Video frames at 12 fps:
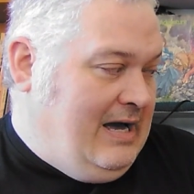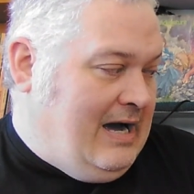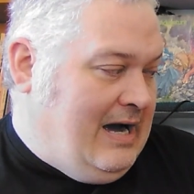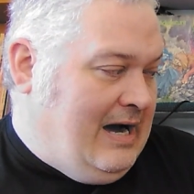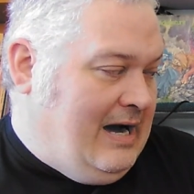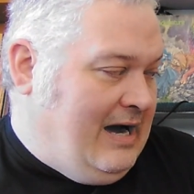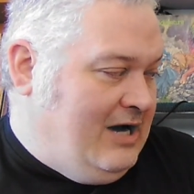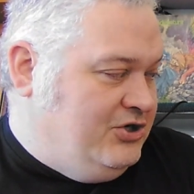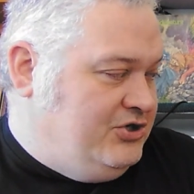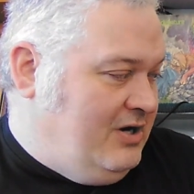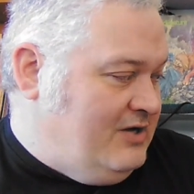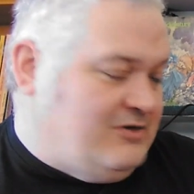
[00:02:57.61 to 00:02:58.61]
I
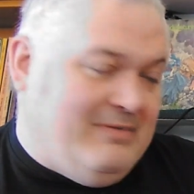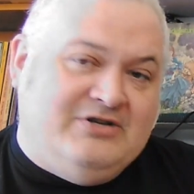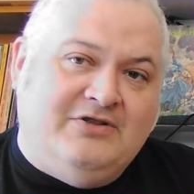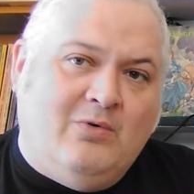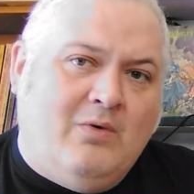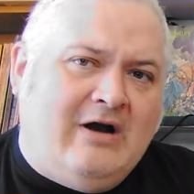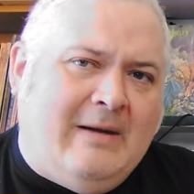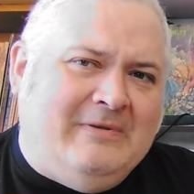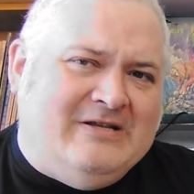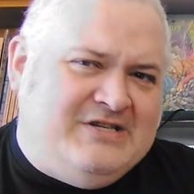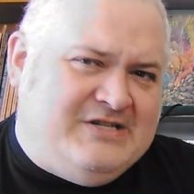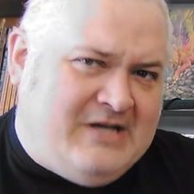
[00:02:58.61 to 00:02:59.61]
should also mention there were a
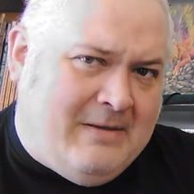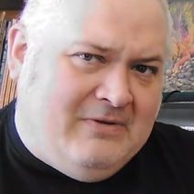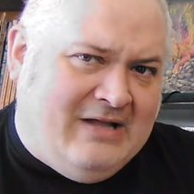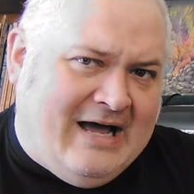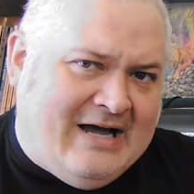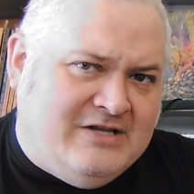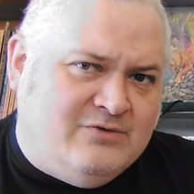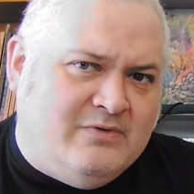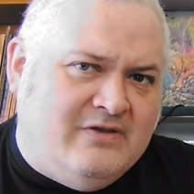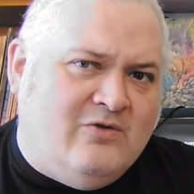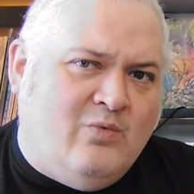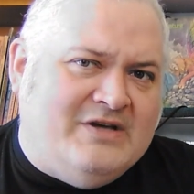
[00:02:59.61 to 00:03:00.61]
couple of sublines
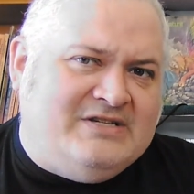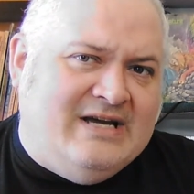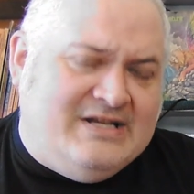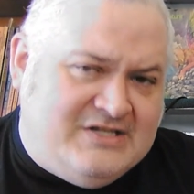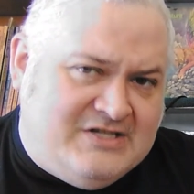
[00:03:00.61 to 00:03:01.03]
within the Westgate